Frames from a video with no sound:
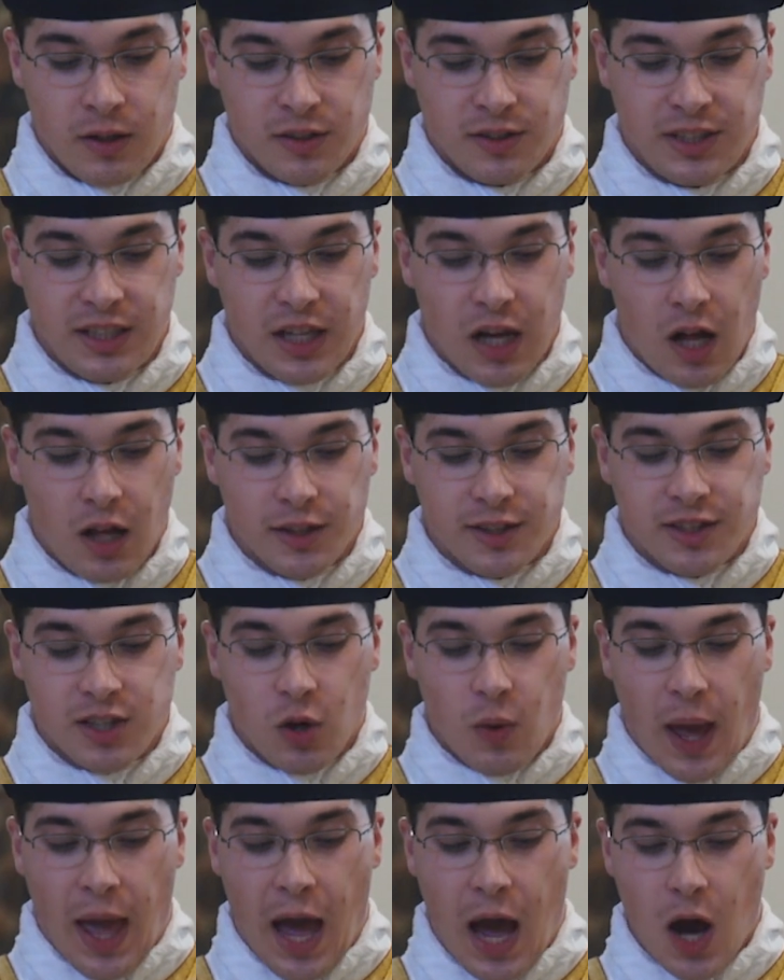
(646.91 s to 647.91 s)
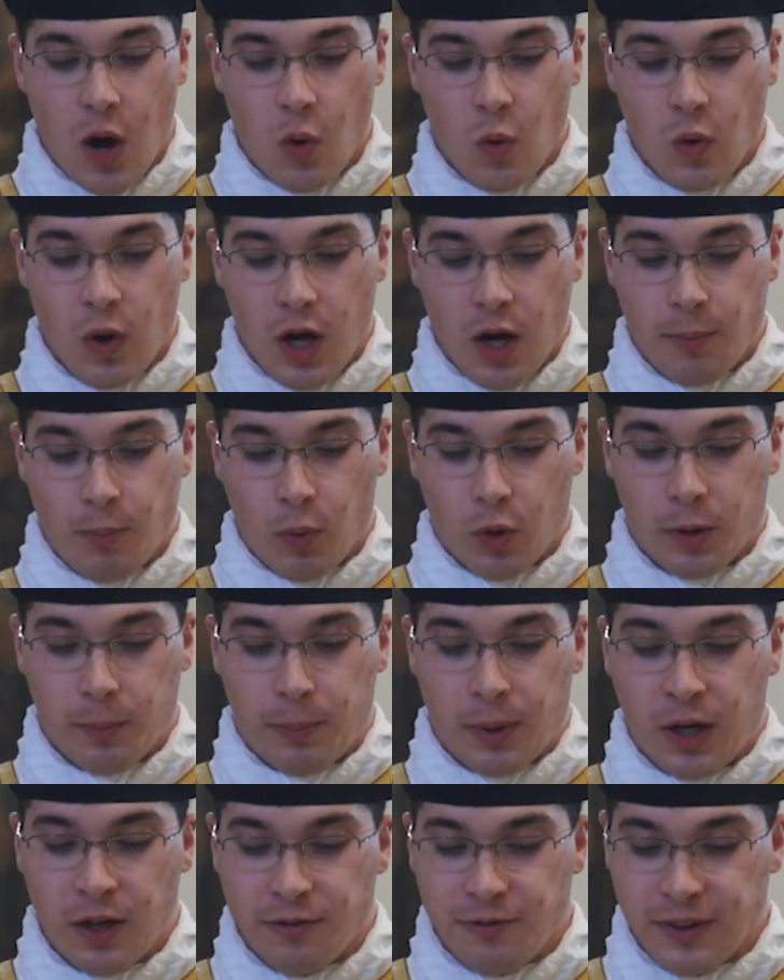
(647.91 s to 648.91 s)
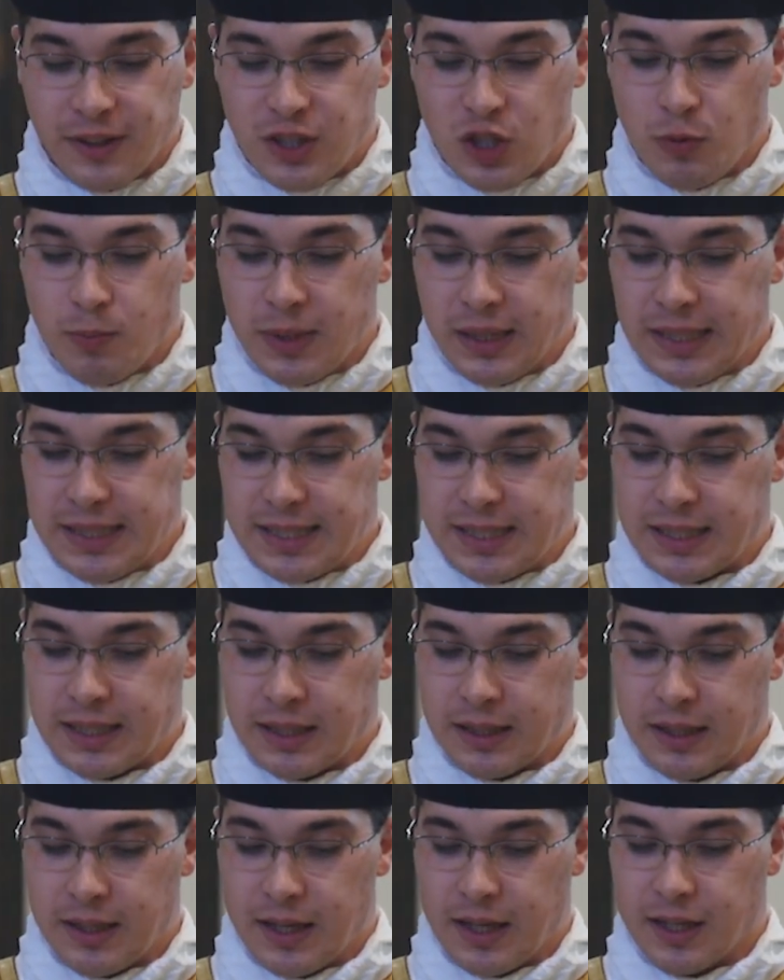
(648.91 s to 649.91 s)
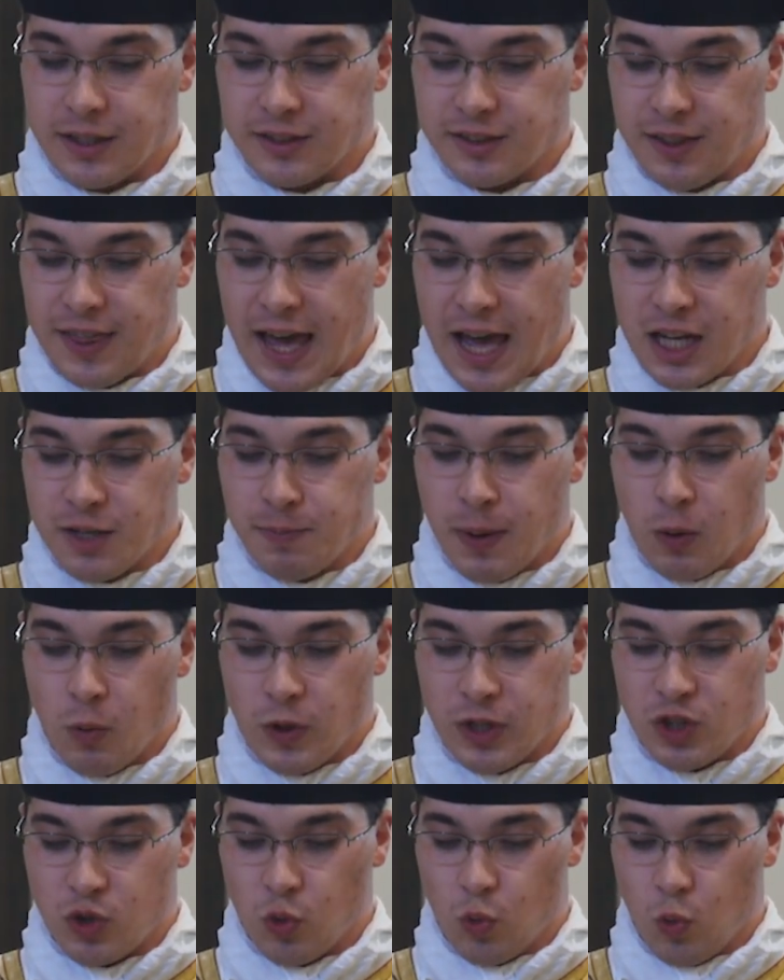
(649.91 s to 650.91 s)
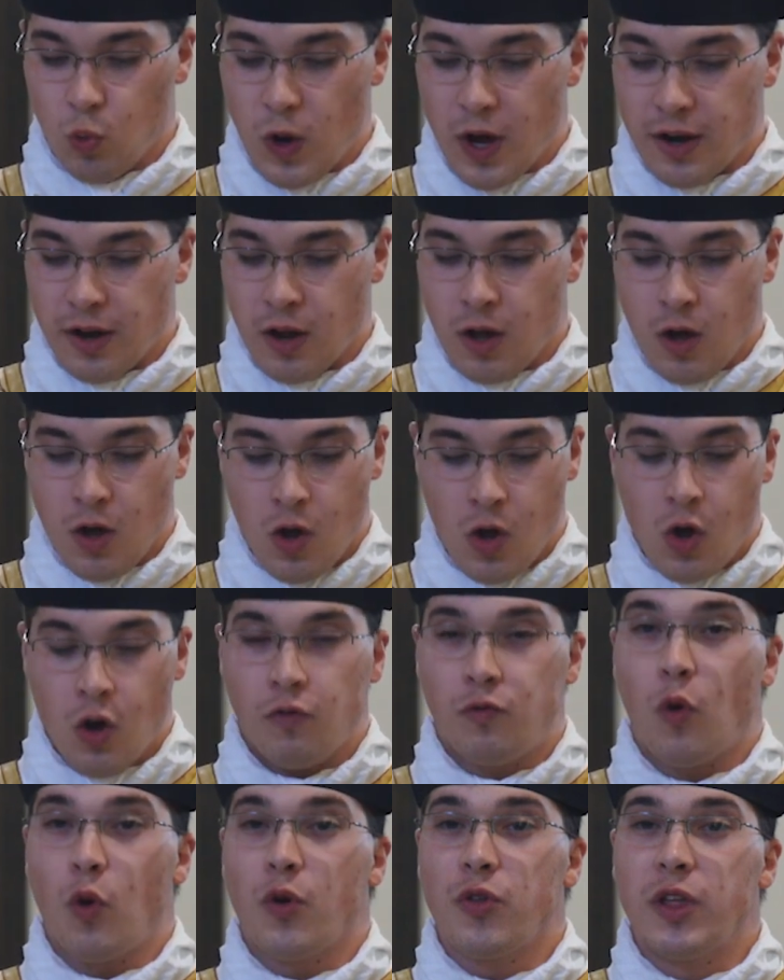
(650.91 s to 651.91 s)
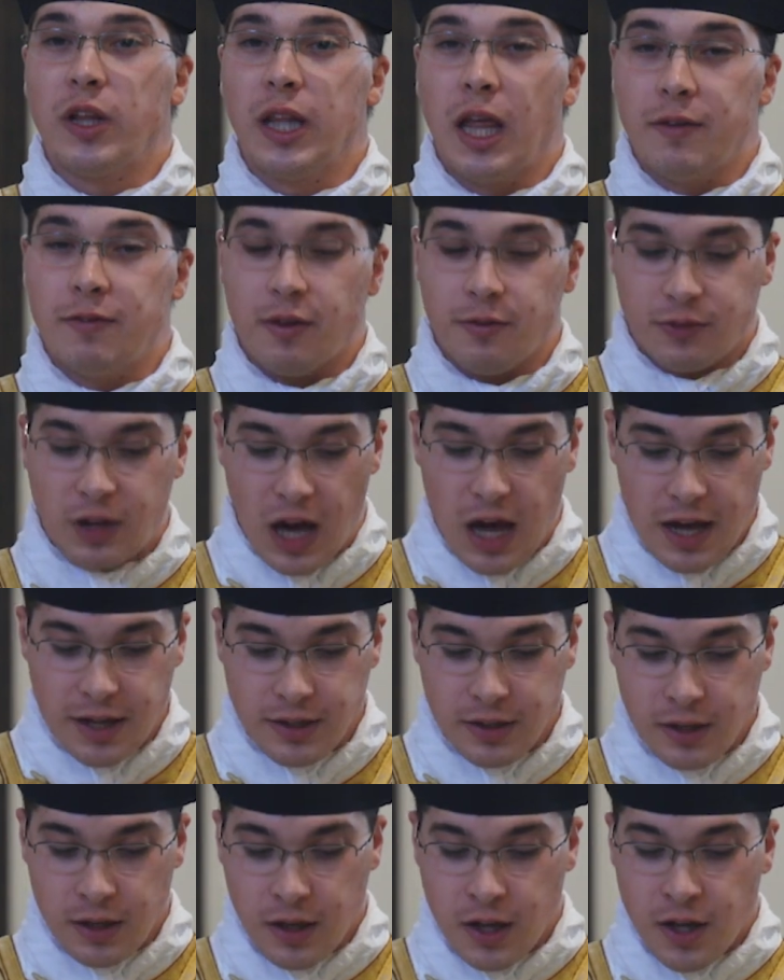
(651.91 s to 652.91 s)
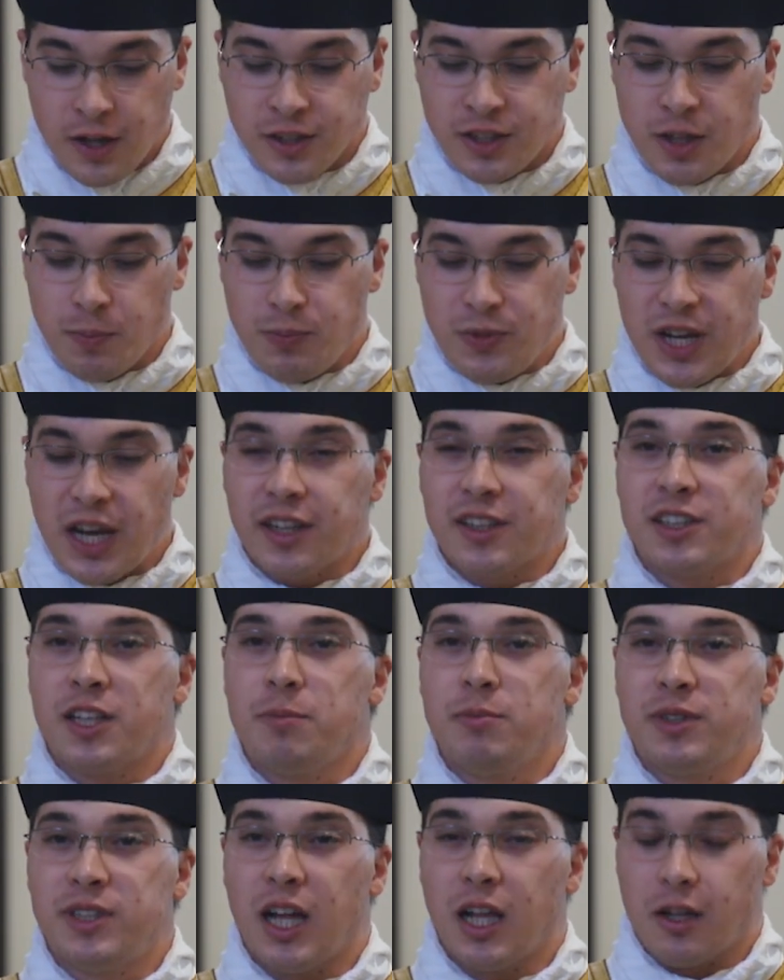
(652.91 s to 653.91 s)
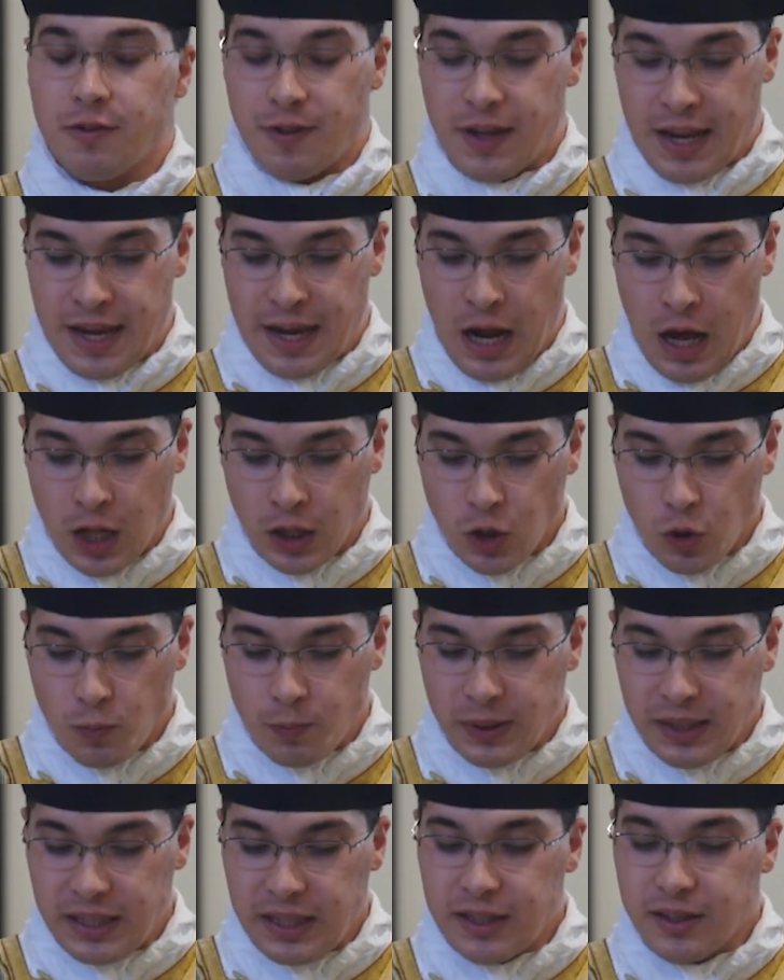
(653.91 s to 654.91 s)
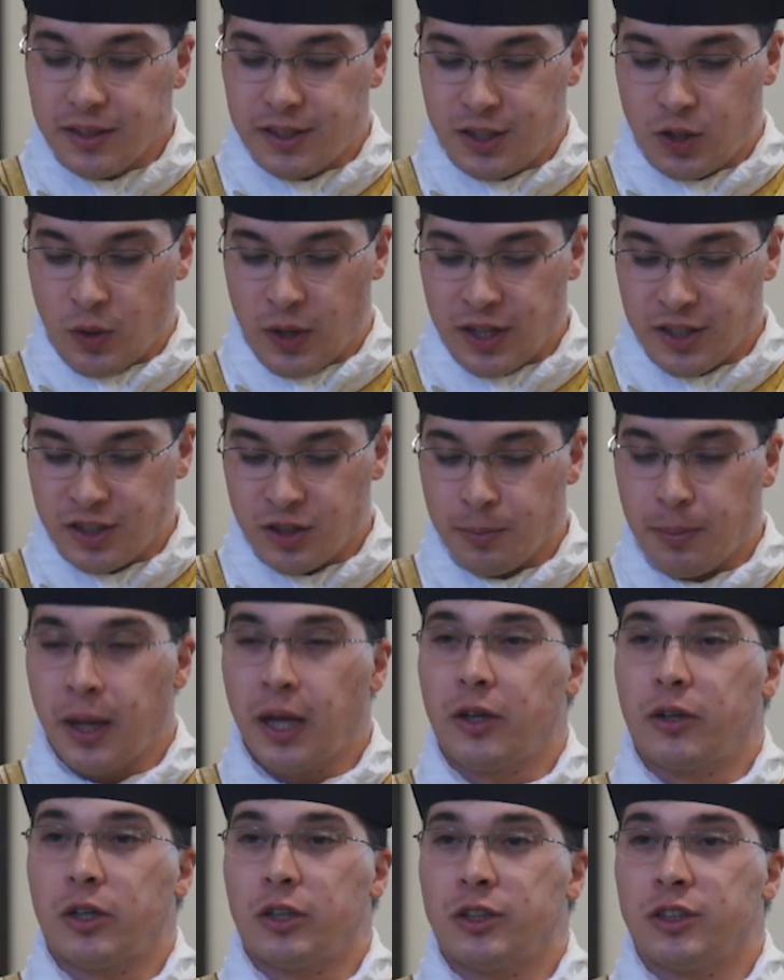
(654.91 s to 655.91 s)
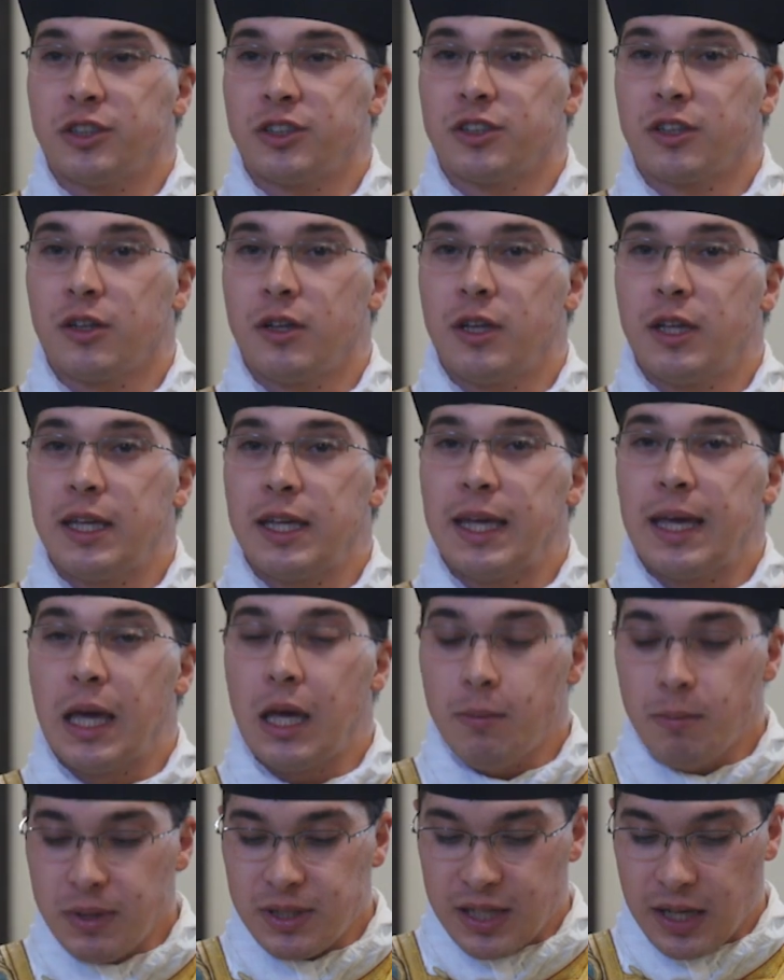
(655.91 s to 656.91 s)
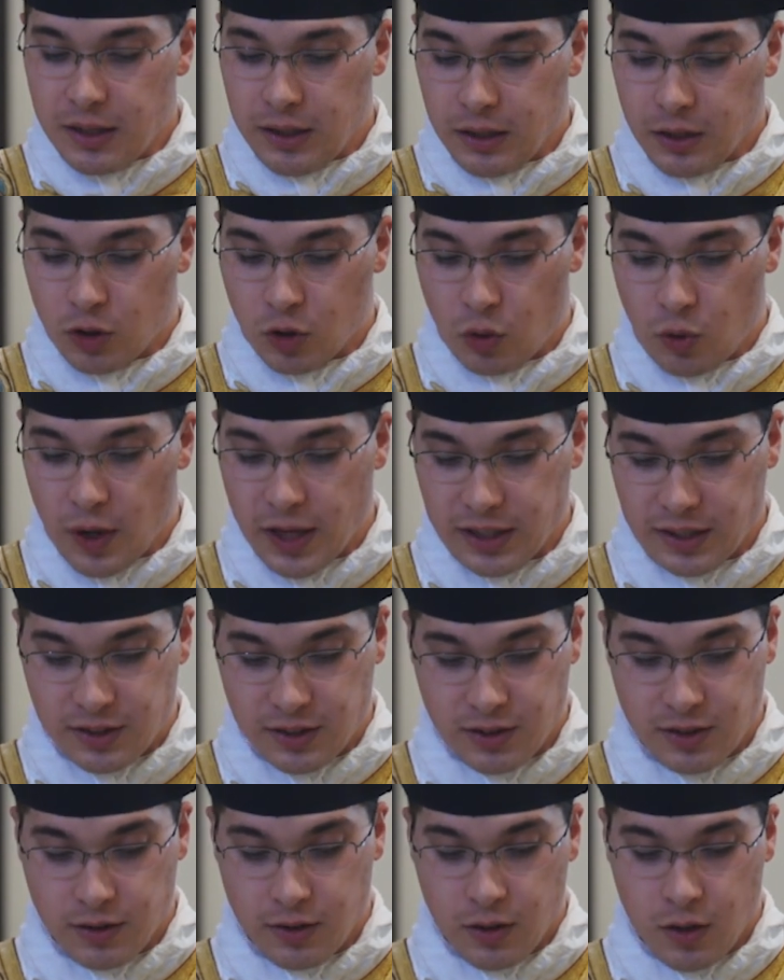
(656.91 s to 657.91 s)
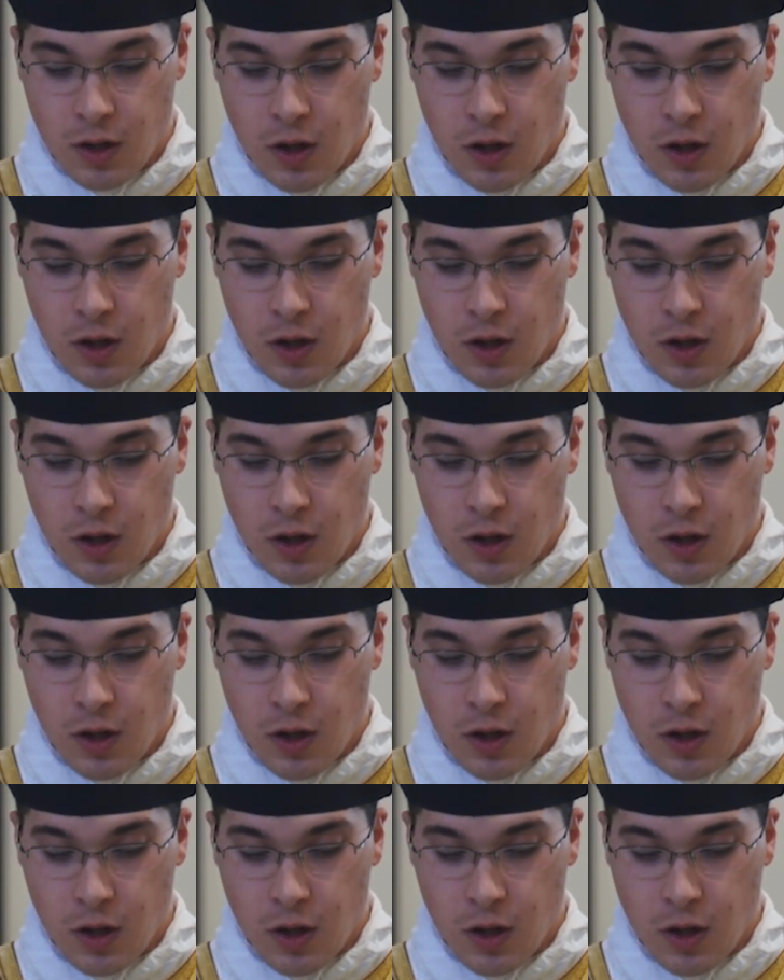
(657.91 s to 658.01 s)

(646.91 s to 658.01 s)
See also how a more perfect humility is that by which one, for the love of God, subjects himself in all obedience to his superiors, imitating Christ,